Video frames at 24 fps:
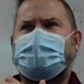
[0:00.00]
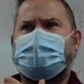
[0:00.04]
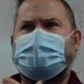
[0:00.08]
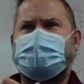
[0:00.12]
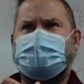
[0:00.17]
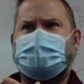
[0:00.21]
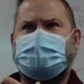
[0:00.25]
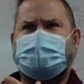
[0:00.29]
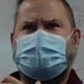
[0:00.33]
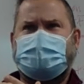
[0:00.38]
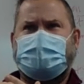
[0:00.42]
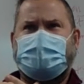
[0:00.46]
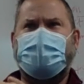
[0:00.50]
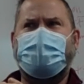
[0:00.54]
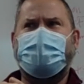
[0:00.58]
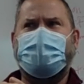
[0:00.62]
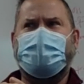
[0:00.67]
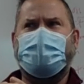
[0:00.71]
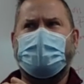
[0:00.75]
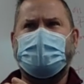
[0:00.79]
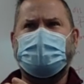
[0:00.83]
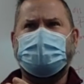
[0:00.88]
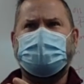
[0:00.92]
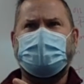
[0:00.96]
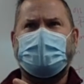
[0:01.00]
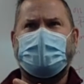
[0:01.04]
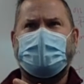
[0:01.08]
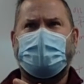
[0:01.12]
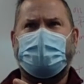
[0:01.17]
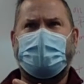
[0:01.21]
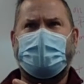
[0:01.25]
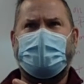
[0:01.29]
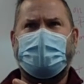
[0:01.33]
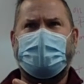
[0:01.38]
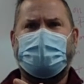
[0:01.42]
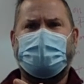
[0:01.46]
to see who you're going to share
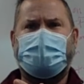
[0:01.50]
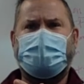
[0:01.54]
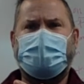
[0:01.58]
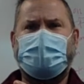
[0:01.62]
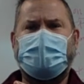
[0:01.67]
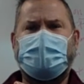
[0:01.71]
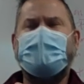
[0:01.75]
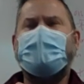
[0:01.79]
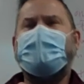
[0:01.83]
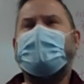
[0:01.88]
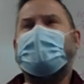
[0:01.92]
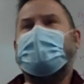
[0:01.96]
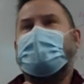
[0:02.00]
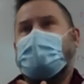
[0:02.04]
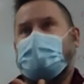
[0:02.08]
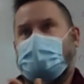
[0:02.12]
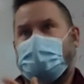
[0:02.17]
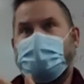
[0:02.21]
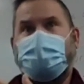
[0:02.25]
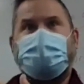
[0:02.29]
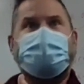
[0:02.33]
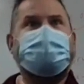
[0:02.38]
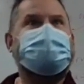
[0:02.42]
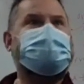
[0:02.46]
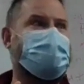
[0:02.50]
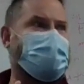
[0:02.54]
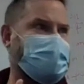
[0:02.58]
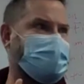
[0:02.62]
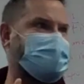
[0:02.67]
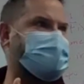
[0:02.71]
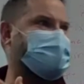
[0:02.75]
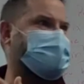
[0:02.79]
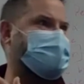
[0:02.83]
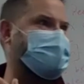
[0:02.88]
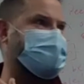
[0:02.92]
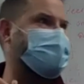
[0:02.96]
with and who's going
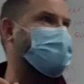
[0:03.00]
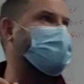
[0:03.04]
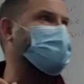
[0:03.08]
to